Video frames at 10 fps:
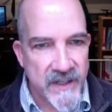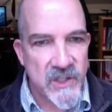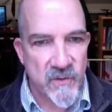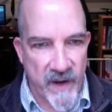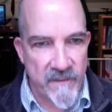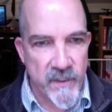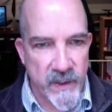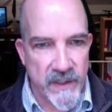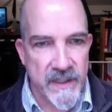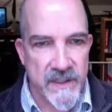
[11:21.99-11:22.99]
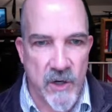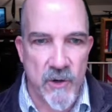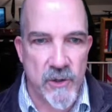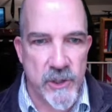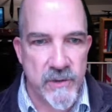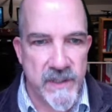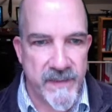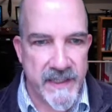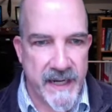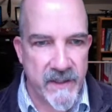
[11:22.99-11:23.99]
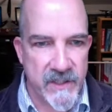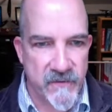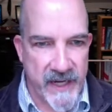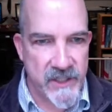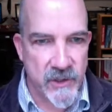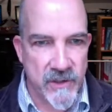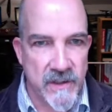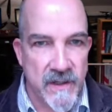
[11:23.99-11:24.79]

Survivability. It's harder to shoot something down that's faster.